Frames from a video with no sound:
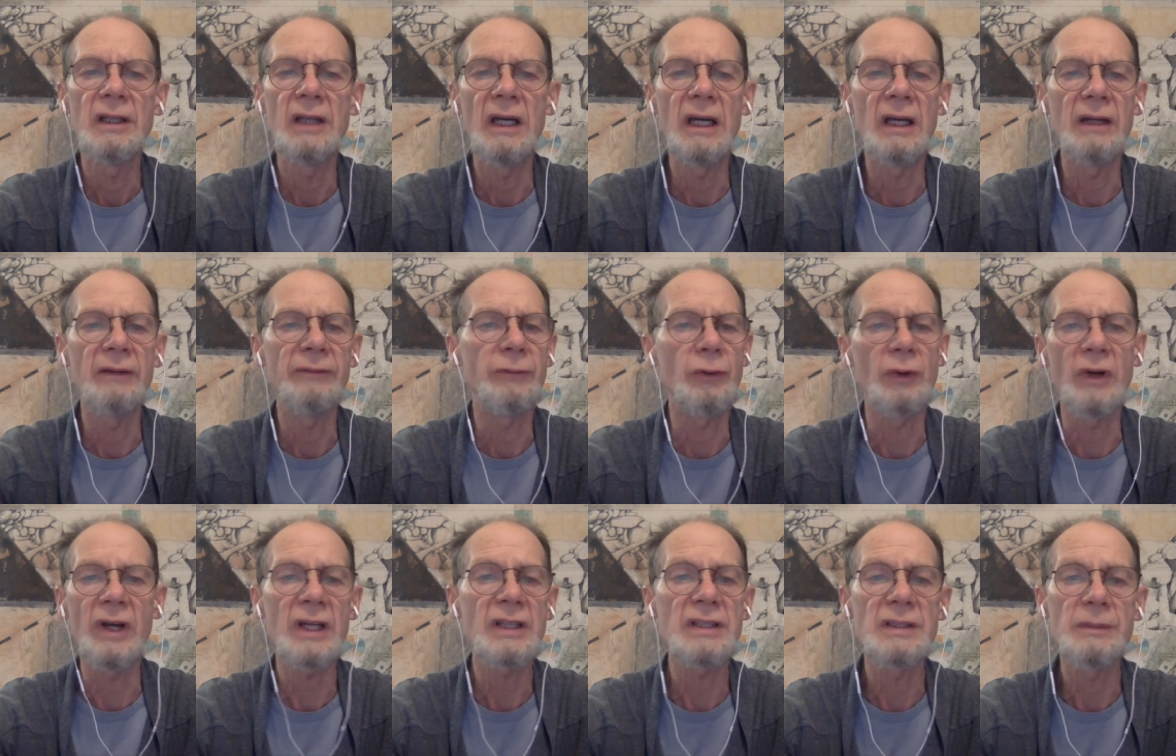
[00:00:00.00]
uh,
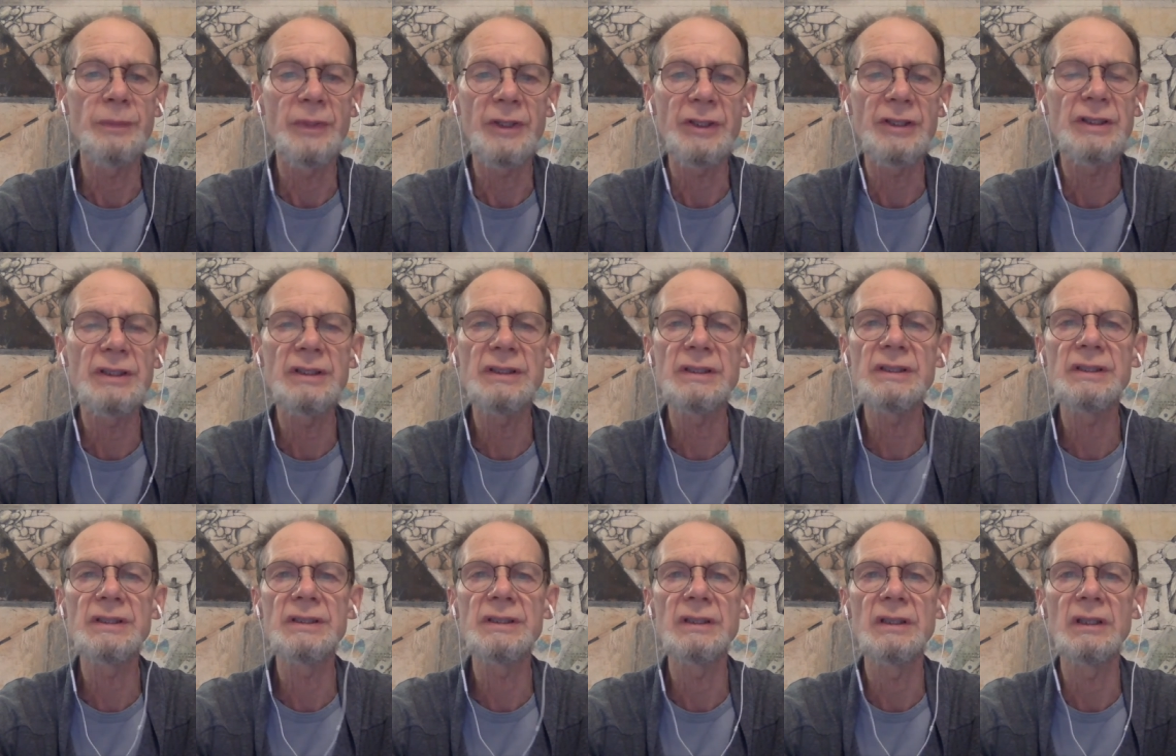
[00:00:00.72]
for
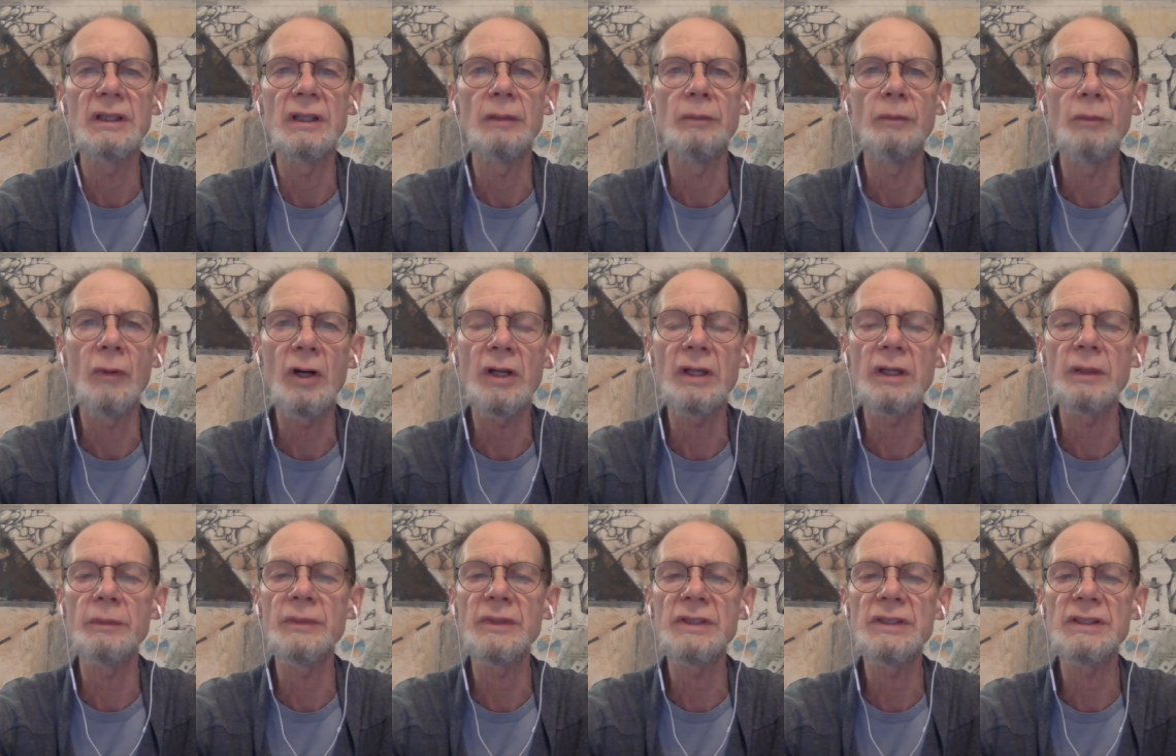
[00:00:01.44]
exhibitions and
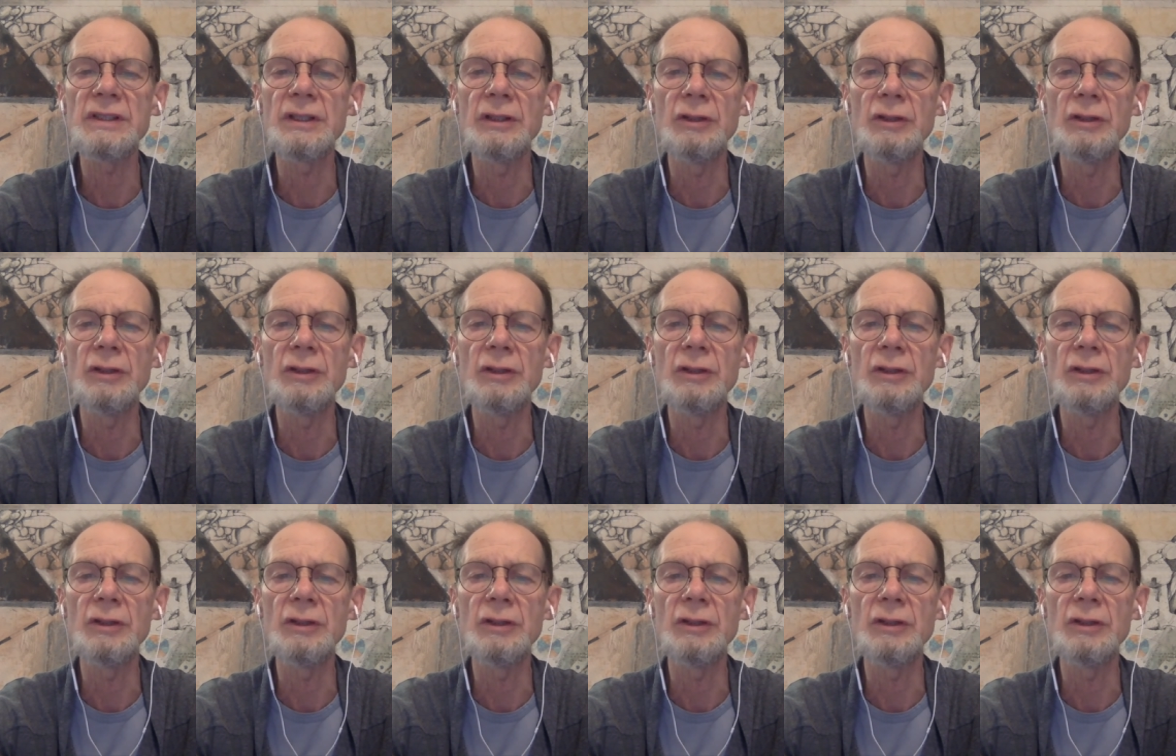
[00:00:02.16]
monuments